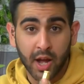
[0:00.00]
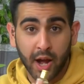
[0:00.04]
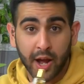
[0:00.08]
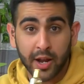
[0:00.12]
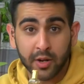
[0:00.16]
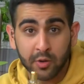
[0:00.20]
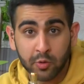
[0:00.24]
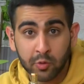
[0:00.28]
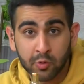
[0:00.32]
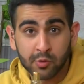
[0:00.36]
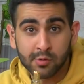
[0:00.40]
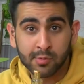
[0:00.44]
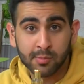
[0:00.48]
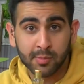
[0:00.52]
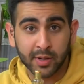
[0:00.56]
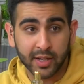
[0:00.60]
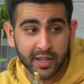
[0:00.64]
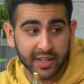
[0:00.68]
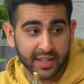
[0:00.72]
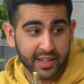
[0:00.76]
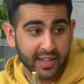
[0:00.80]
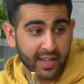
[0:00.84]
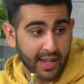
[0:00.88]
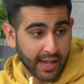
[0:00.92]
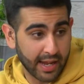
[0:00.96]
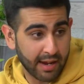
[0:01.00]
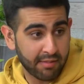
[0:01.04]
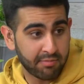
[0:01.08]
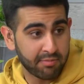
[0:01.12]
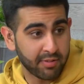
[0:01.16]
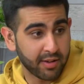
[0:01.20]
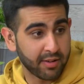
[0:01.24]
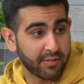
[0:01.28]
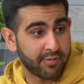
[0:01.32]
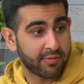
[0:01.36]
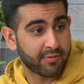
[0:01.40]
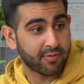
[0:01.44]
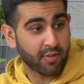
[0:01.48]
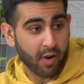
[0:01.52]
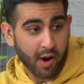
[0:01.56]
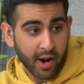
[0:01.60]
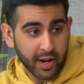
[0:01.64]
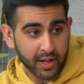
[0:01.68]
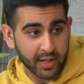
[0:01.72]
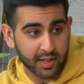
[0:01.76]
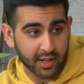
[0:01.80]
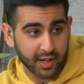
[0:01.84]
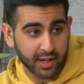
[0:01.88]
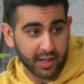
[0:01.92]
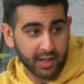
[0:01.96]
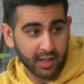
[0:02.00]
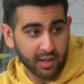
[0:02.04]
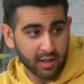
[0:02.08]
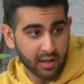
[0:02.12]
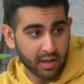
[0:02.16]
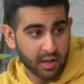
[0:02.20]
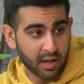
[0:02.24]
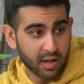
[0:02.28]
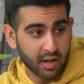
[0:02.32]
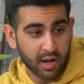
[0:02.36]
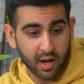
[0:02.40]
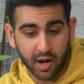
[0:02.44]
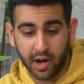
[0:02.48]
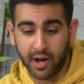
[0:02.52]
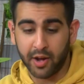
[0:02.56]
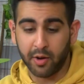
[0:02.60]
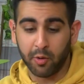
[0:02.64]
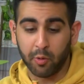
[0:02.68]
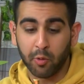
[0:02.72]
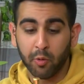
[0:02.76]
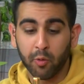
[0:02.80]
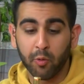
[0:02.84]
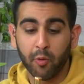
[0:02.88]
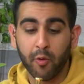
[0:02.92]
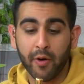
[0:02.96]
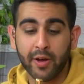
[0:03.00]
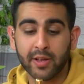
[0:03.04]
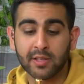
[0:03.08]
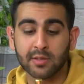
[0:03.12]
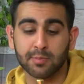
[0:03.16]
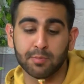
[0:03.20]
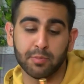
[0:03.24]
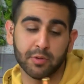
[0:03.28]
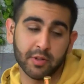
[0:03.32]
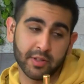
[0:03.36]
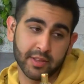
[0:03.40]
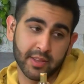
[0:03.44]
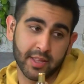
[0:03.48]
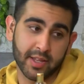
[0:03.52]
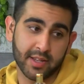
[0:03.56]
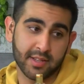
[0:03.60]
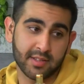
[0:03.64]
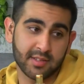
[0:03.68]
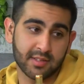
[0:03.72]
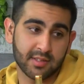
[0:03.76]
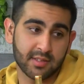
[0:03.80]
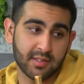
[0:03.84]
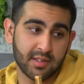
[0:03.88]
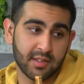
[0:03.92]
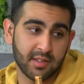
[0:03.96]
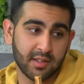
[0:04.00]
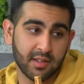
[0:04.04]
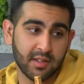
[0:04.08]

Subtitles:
And normally, every Friday, I always put this.